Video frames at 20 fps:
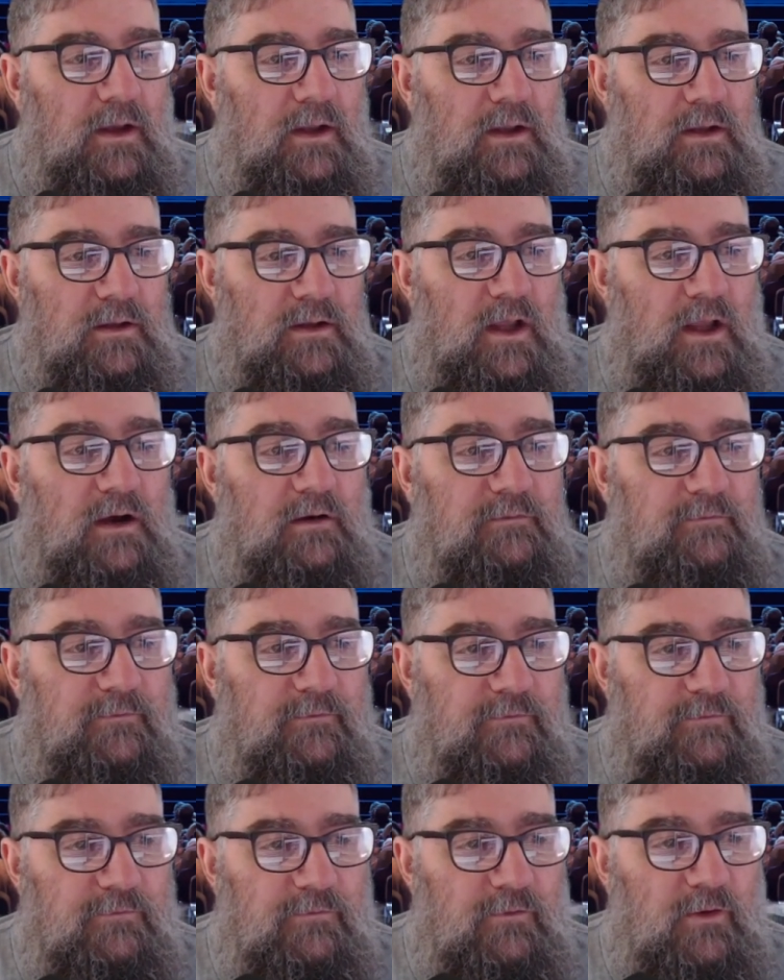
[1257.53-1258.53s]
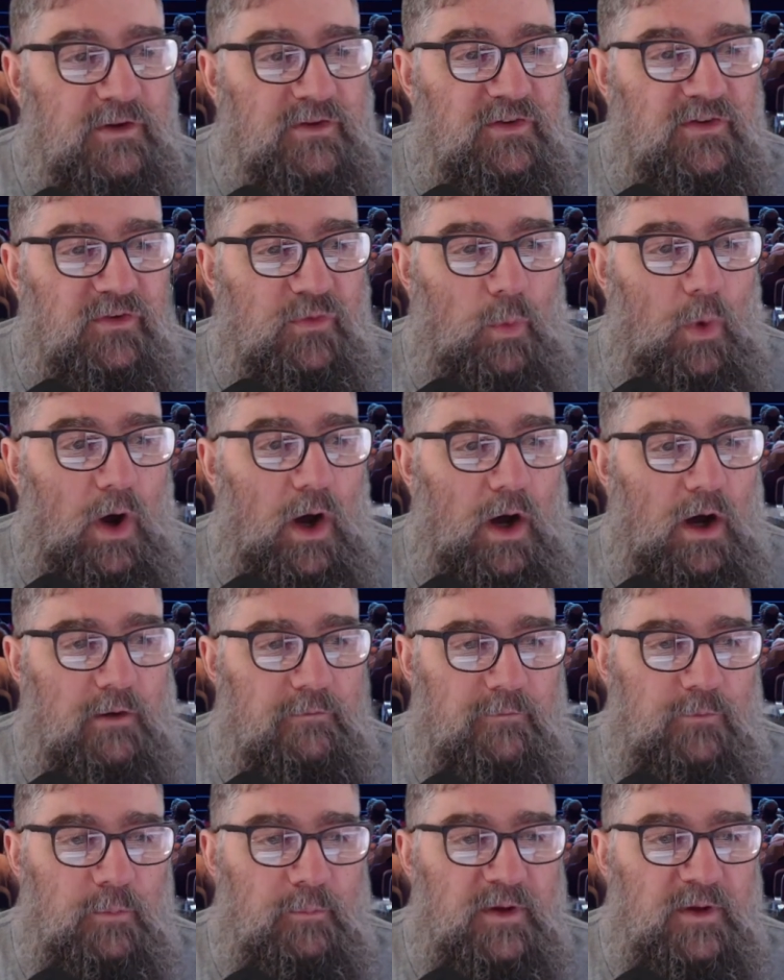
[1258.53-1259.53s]
La François
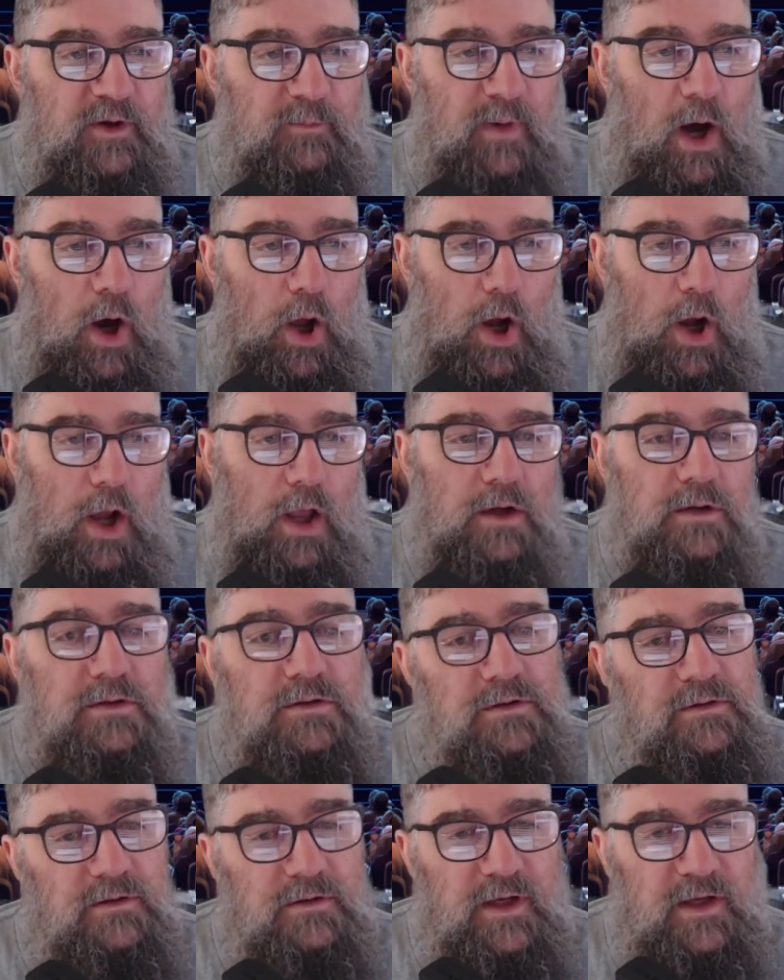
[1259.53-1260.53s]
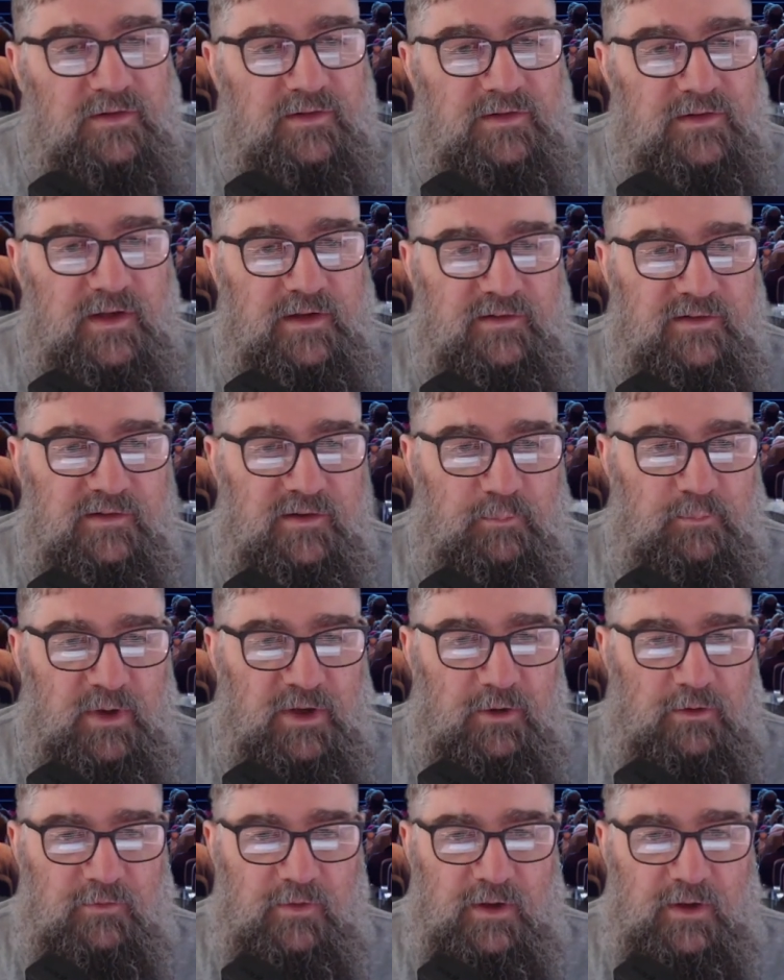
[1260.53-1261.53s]
Formidable. Yes, it's a
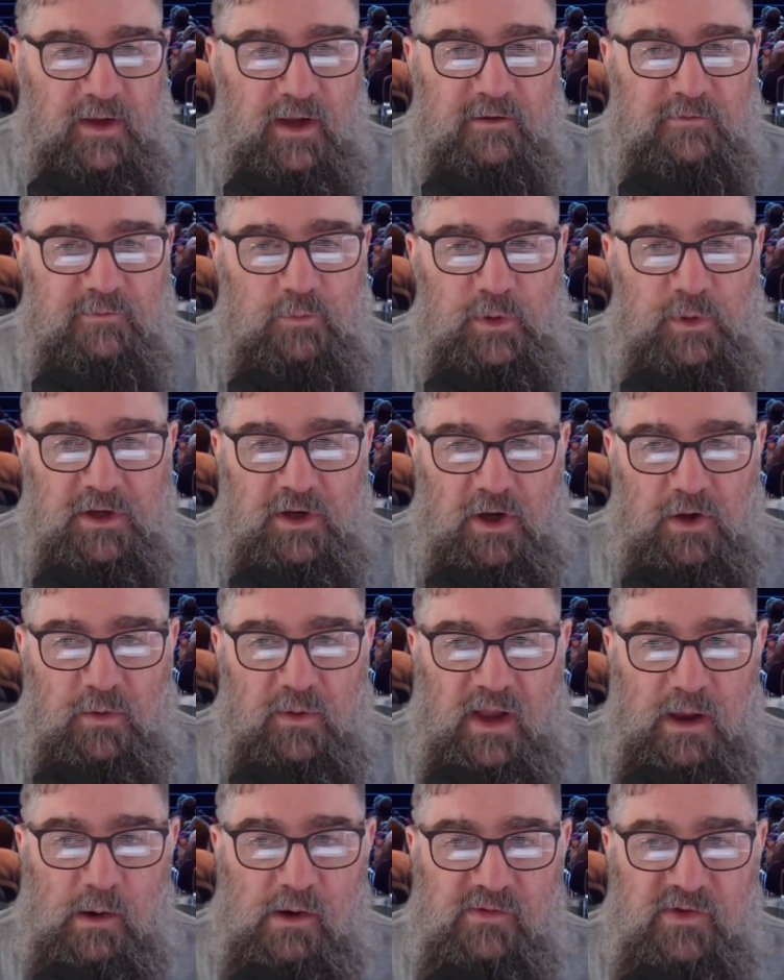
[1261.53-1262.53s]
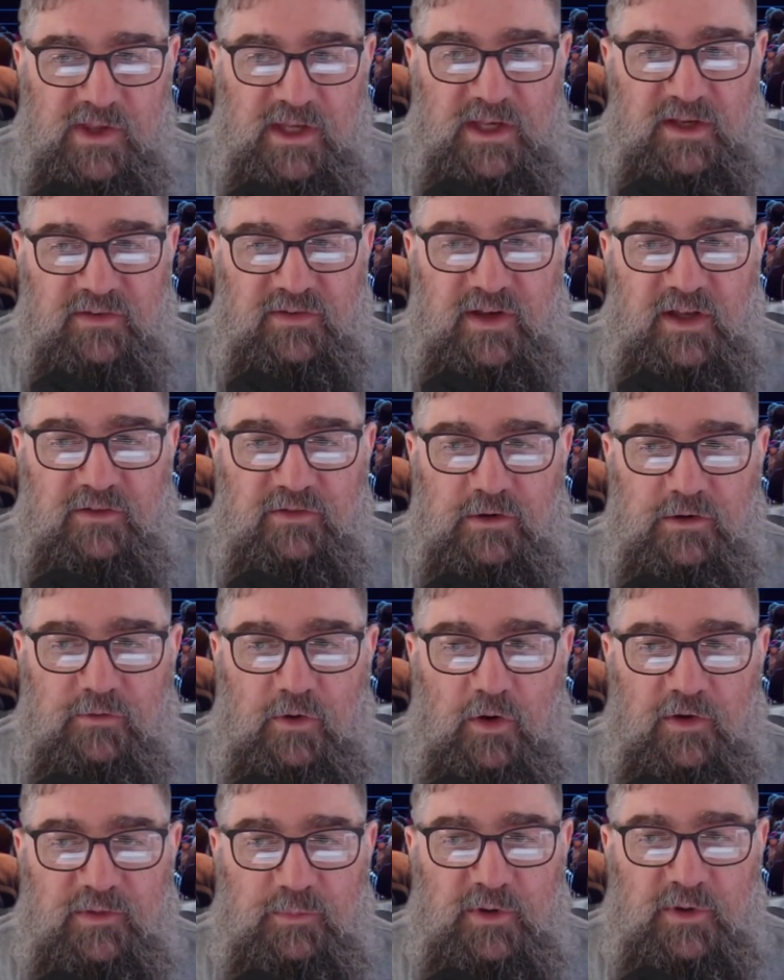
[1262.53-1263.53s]
bit off the cuff, we know. However, the extension of
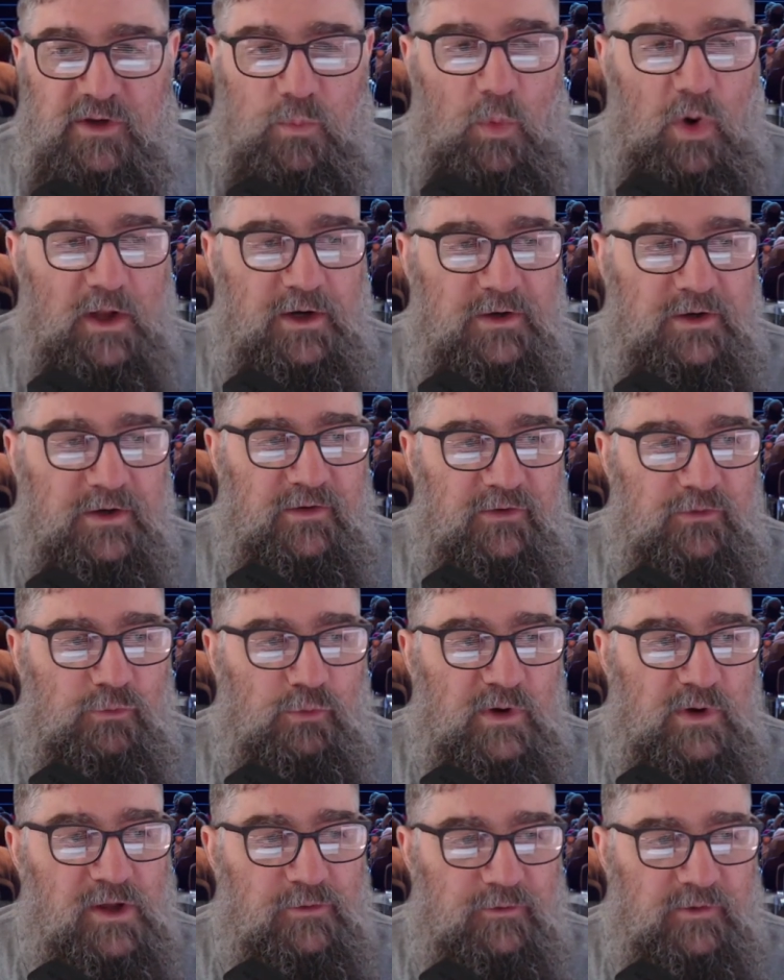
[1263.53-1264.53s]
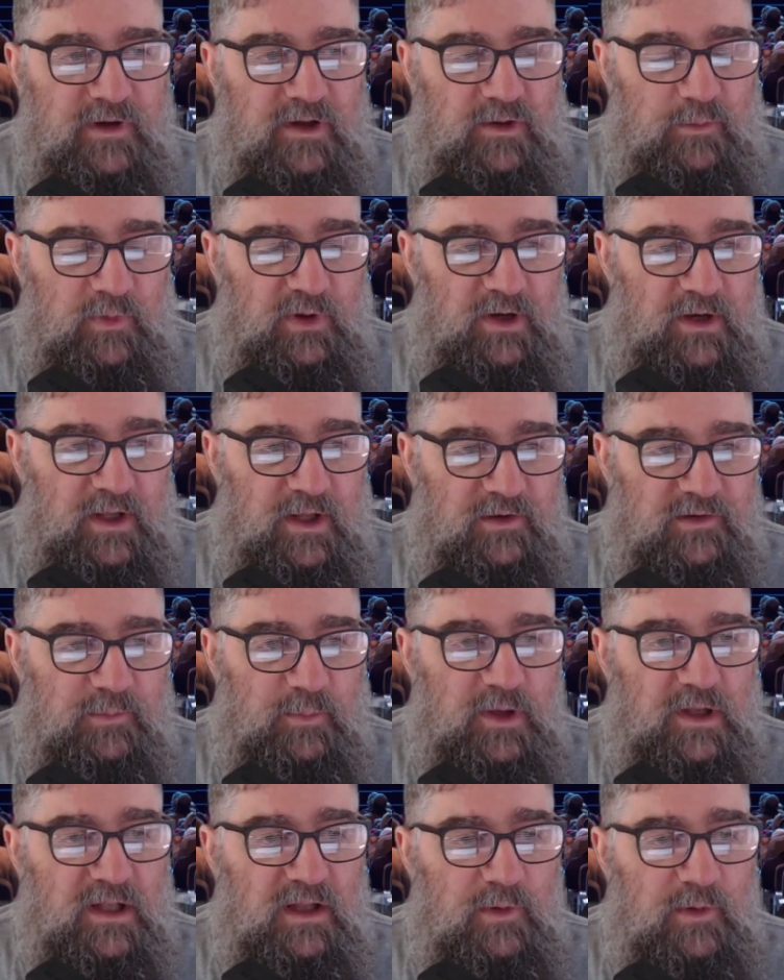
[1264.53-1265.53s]
High Speed 1 and 300 km/h
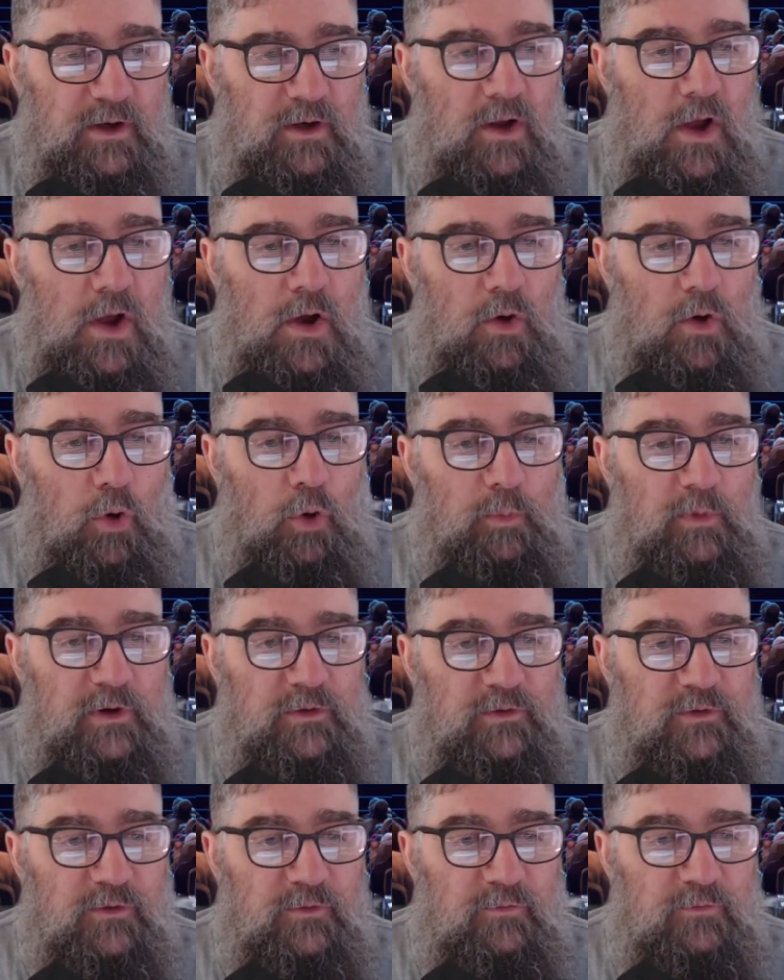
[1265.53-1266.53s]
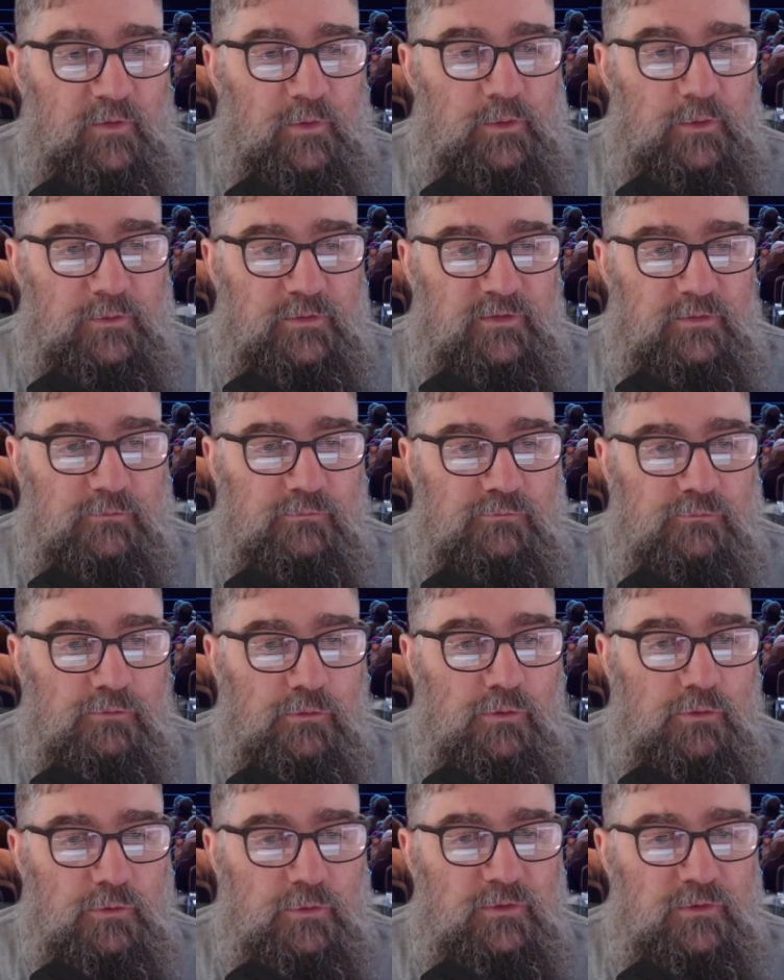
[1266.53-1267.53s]
speed limit almost felt
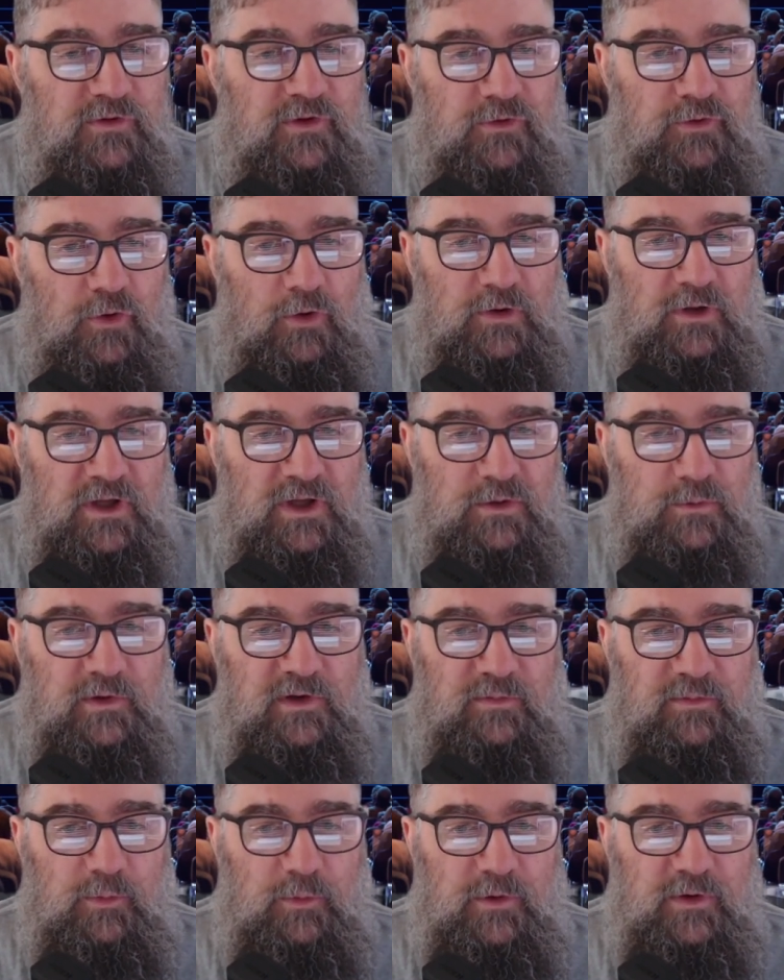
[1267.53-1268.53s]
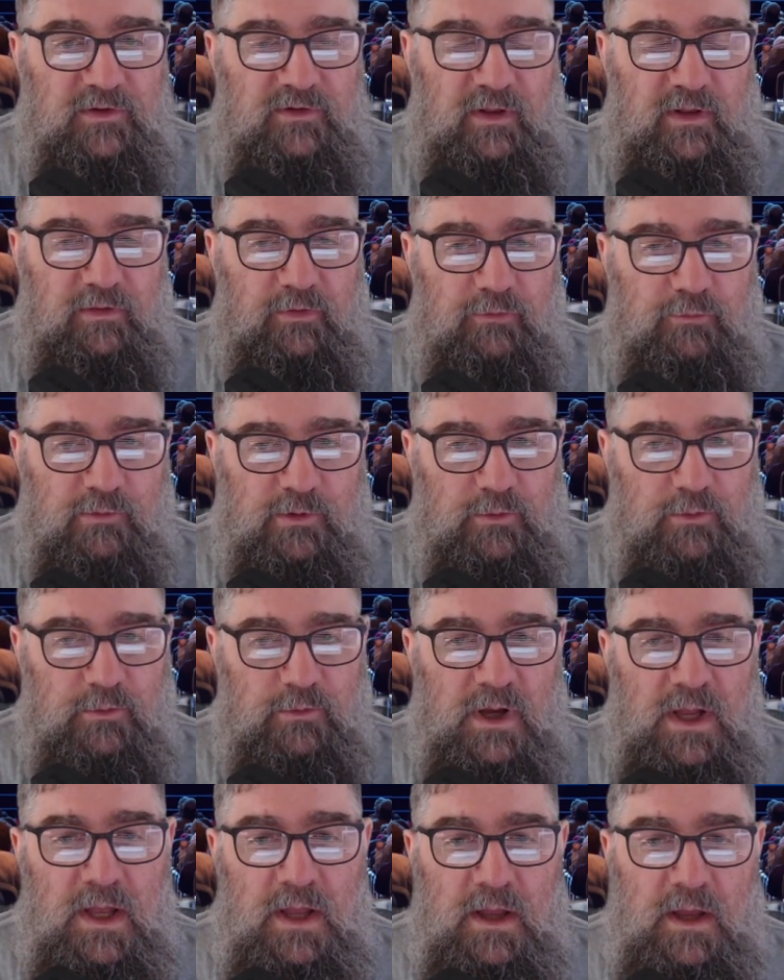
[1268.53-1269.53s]
rude to not let you experience that thrill.